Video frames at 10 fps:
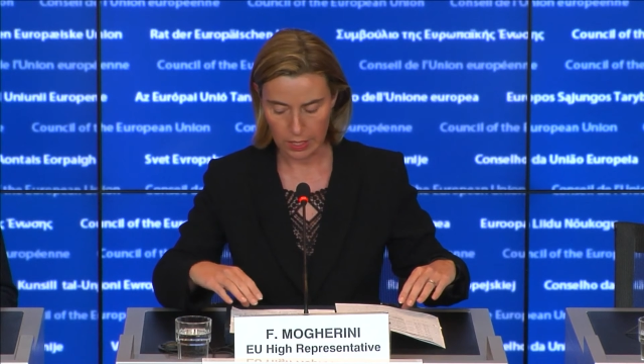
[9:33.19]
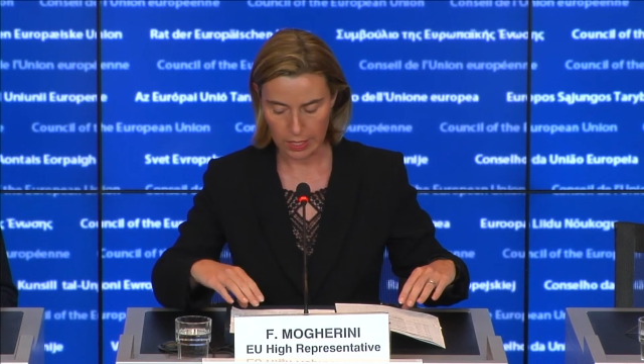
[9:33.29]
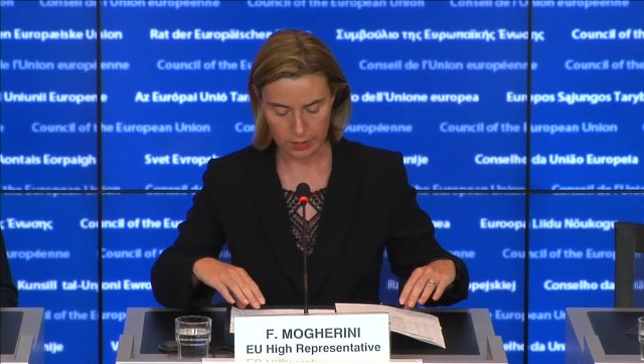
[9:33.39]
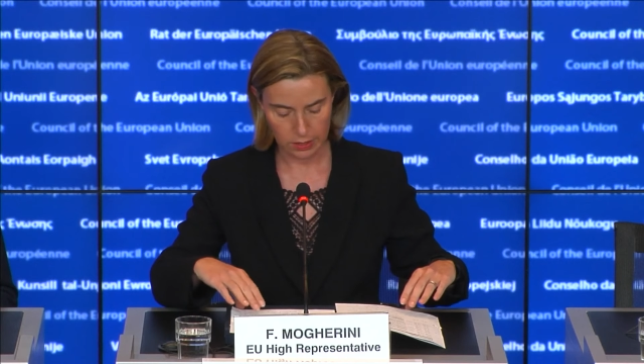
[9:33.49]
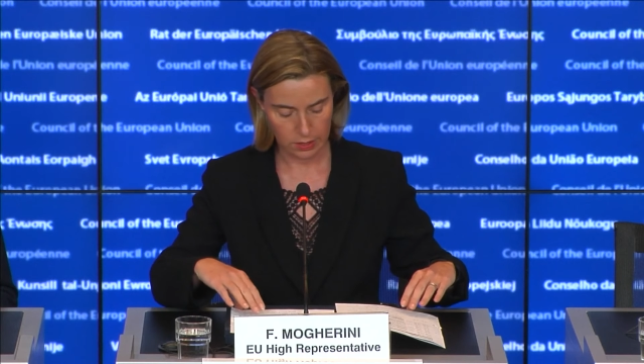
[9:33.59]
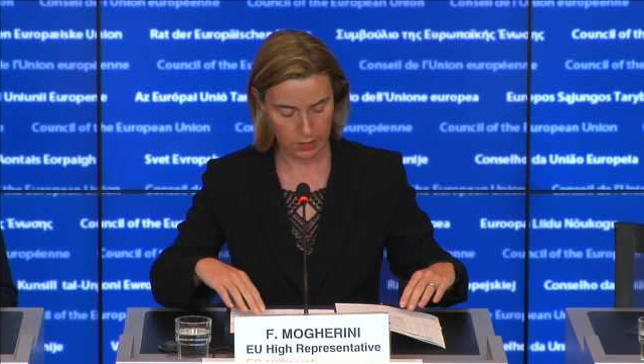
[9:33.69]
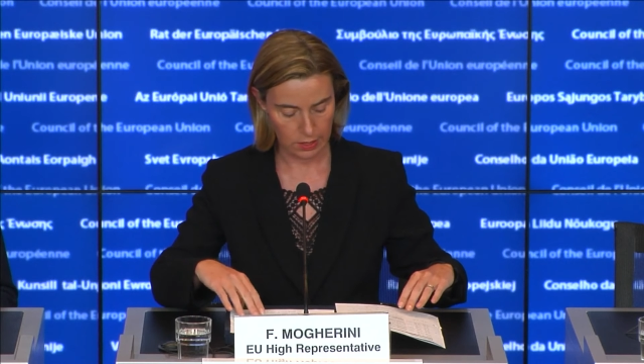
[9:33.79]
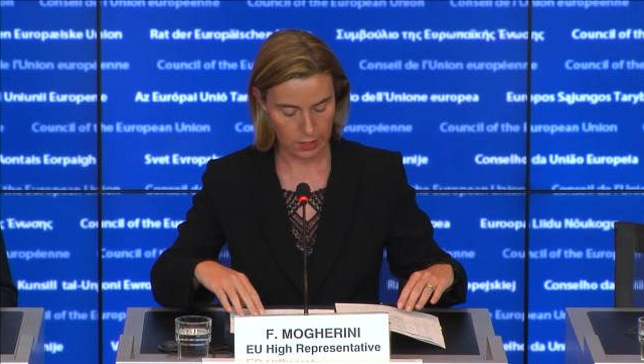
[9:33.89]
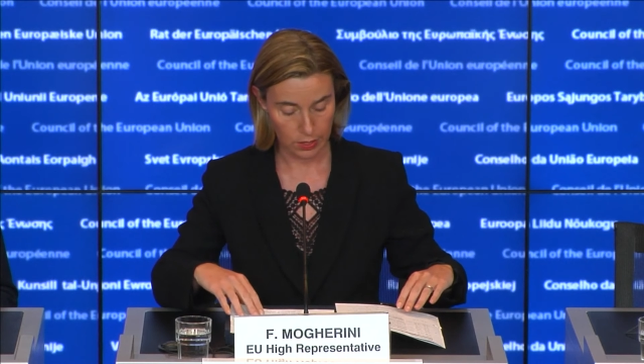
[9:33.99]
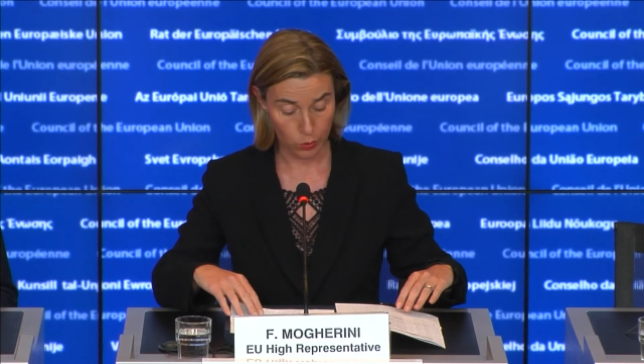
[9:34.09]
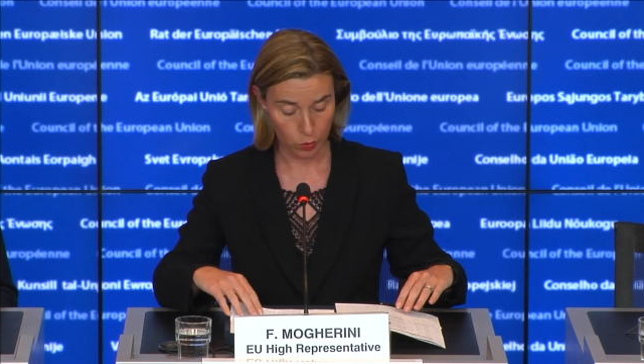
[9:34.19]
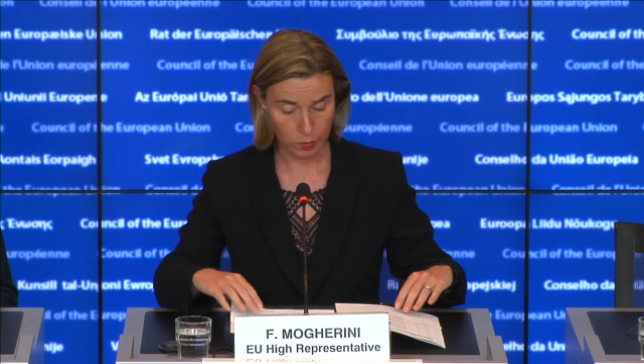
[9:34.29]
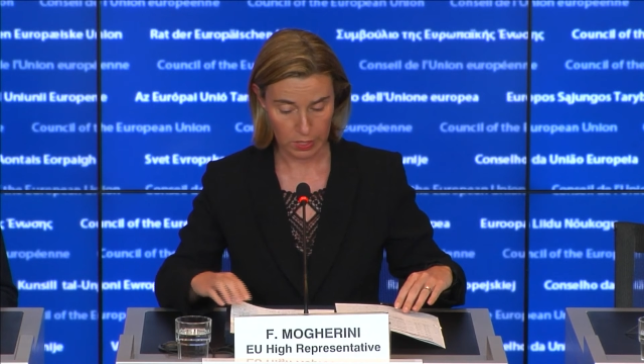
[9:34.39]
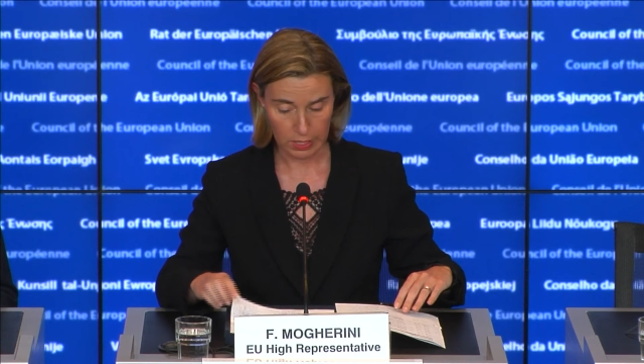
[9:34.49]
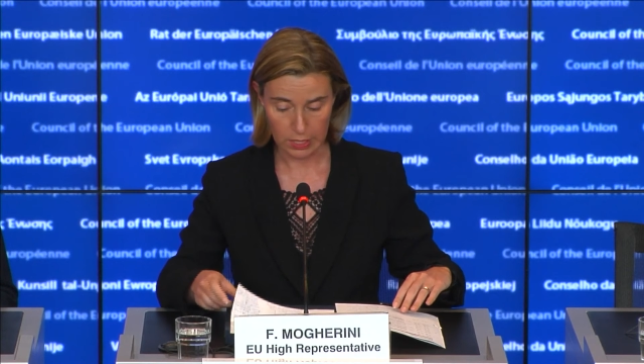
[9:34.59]
at the
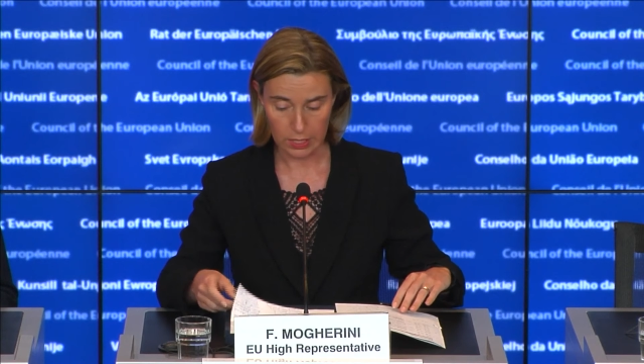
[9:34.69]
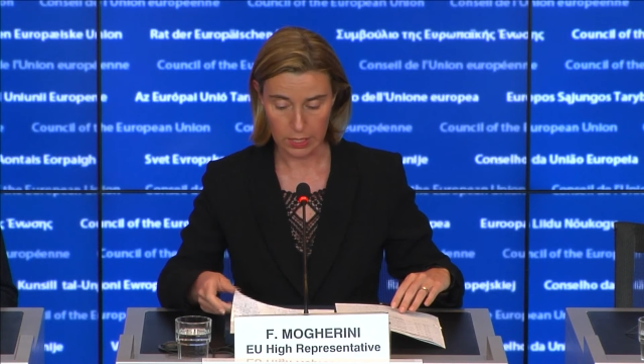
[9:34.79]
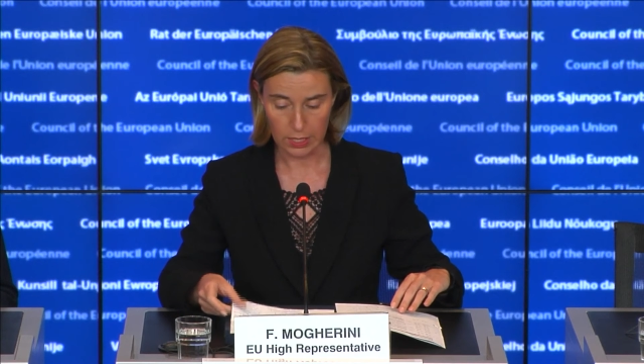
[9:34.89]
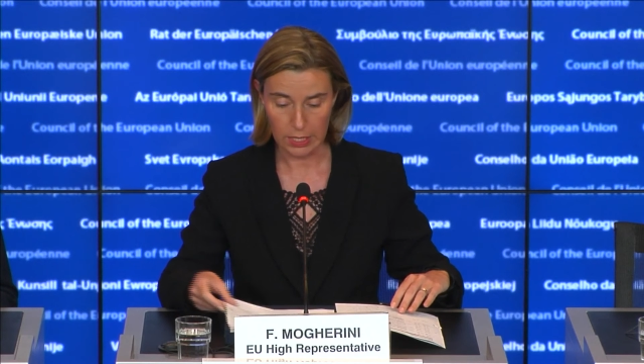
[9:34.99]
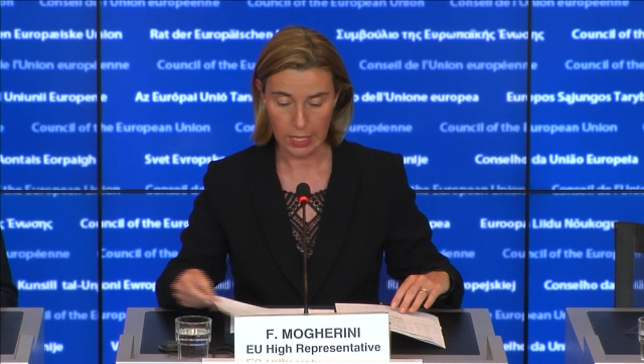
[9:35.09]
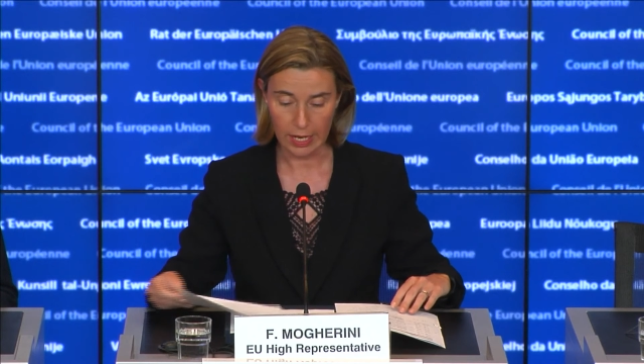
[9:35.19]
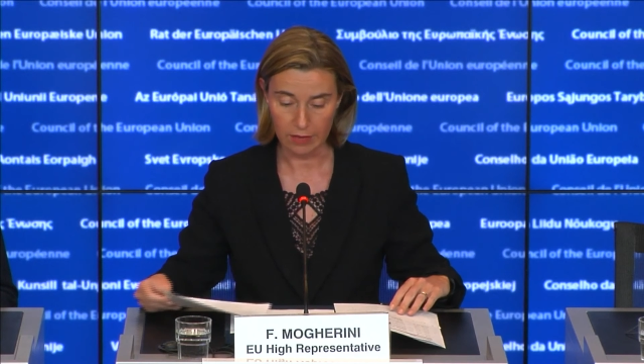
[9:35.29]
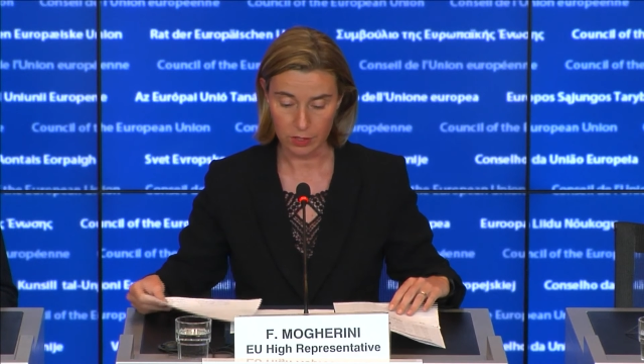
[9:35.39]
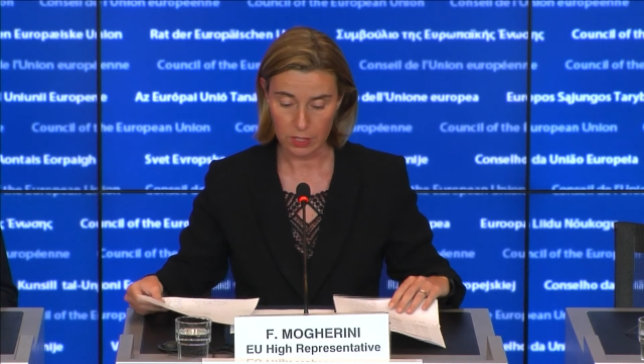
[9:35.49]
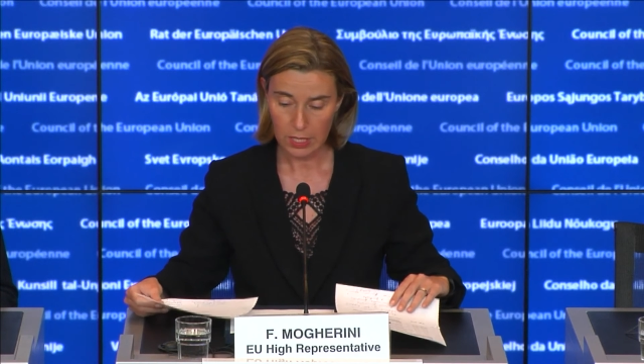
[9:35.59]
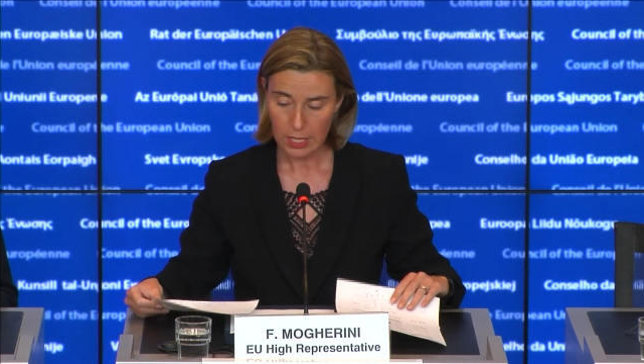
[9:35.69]
European level.